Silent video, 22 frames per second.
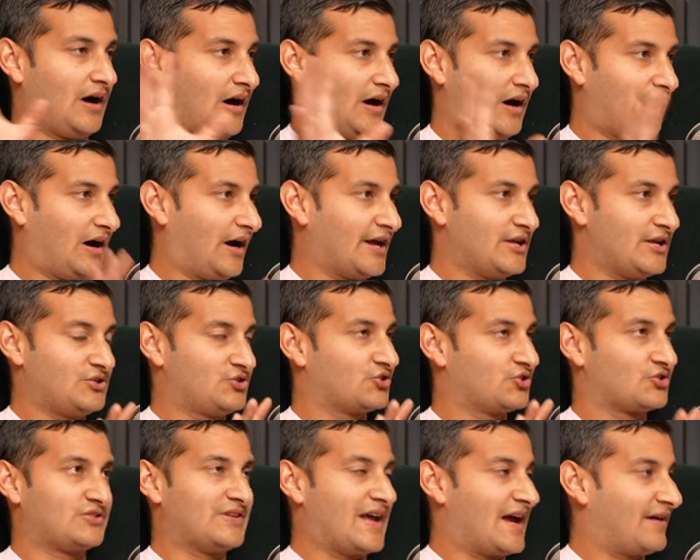I
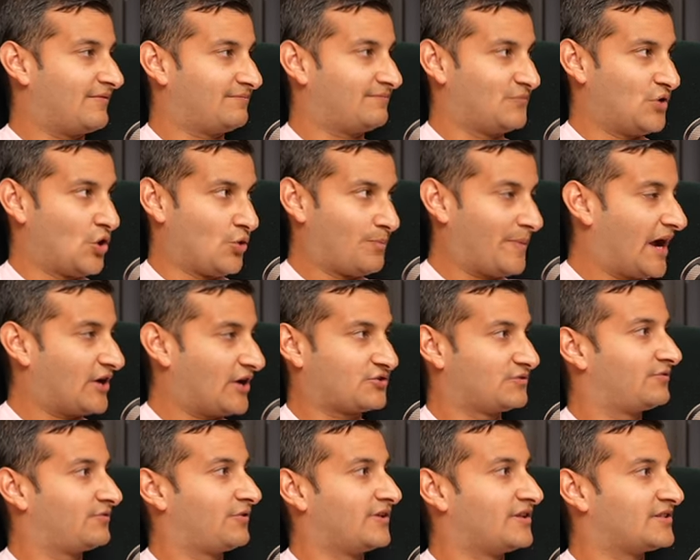just have no passion
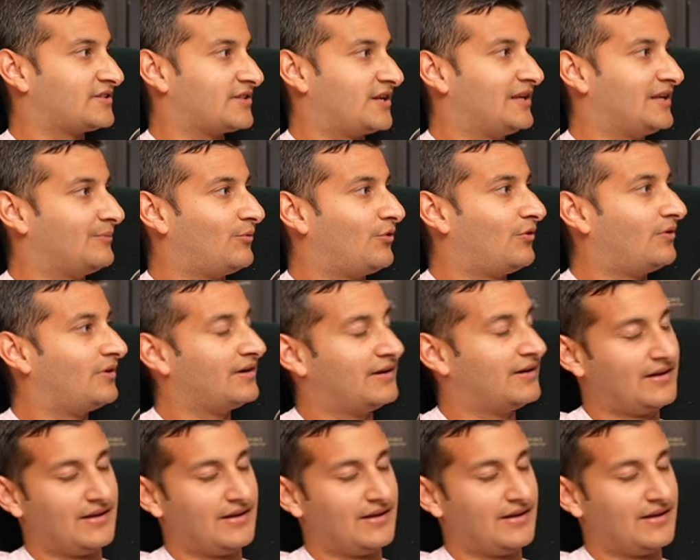for this anymore.